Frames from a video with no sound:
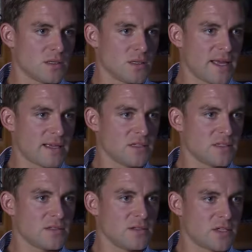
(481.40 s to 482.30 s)

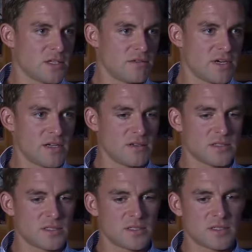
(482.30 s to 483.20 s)
Langer's knocking
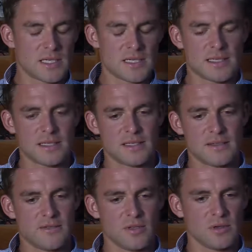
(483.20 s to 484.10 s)
around.
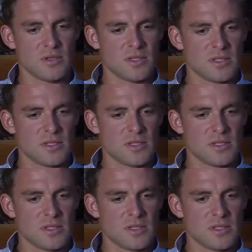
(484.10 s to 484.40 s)
If you